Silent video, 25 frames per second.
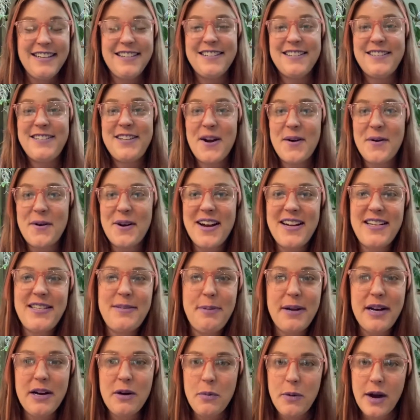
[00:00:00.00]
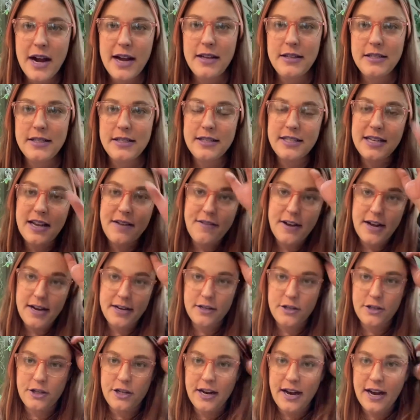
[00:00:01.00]
So it's been a while since I've had
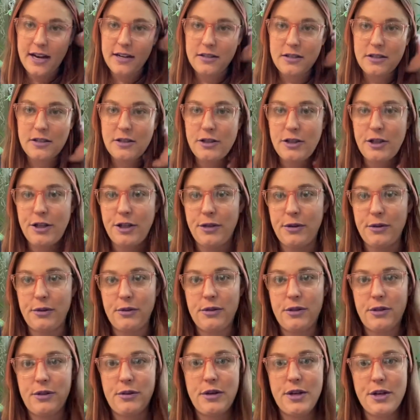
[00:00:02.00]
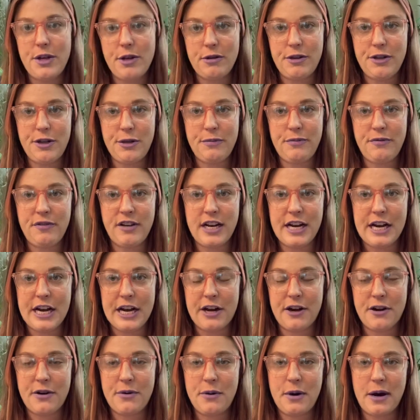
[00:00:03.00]
a chance to do a YouTube
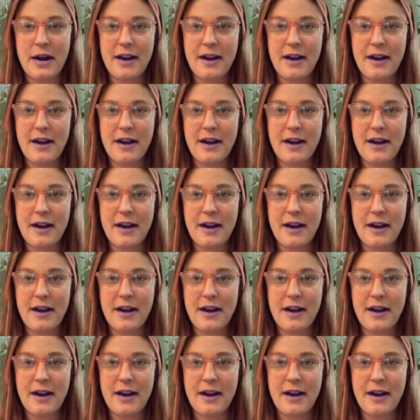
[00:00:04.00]
video.